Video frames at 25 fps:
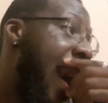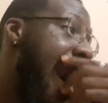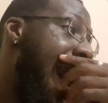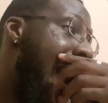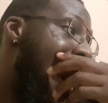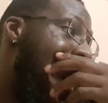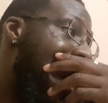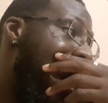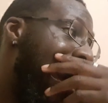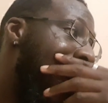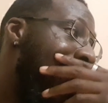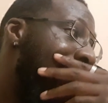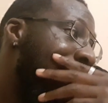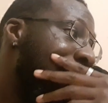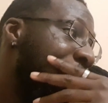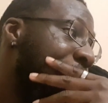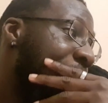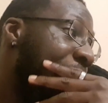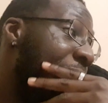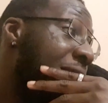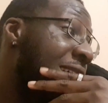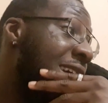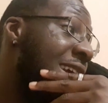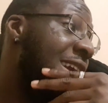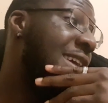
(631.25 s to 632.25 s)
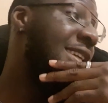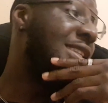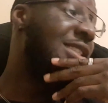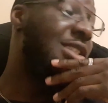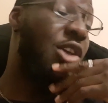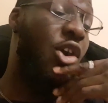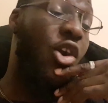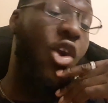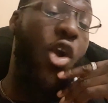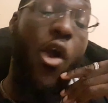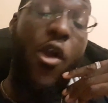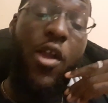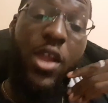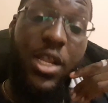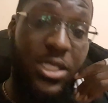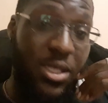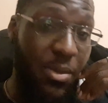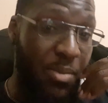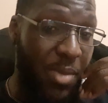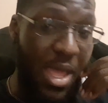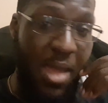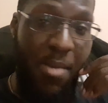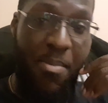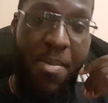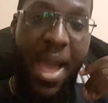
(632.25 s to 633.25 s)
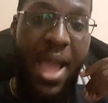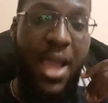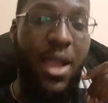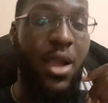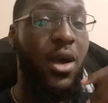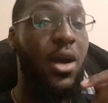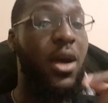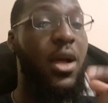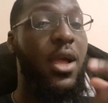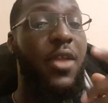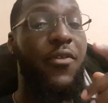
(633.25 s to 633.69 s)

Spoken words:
So it is going to be a banger.